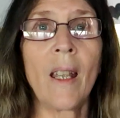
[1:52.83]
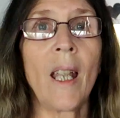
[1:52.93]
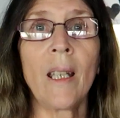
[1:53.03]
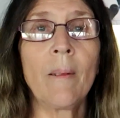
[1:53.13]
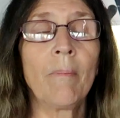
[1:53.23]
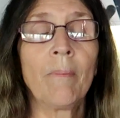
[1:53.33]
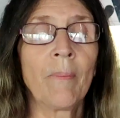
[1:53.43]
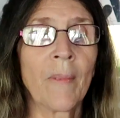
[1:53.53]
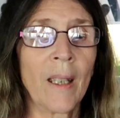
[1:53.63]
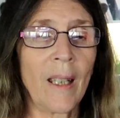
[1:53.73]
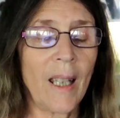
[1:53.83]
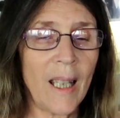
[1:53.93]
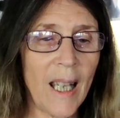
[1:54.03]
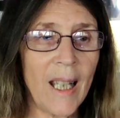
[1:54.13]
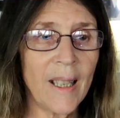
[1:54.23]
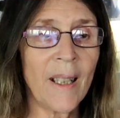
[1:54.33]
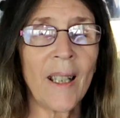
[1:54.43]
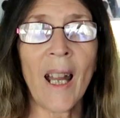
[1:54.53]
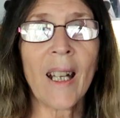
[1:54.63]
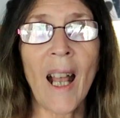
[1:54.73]
It isn't
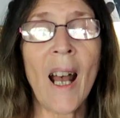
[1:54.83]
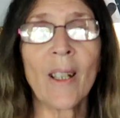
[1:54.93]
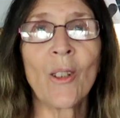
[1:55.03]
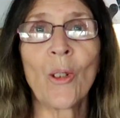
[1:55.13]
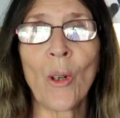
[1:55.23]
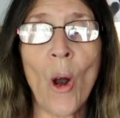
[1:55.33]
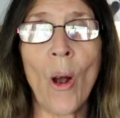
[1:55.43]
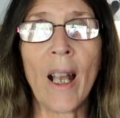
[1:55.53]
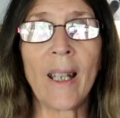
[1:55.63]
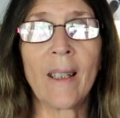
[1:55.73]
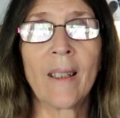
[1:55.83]
that cut and dry,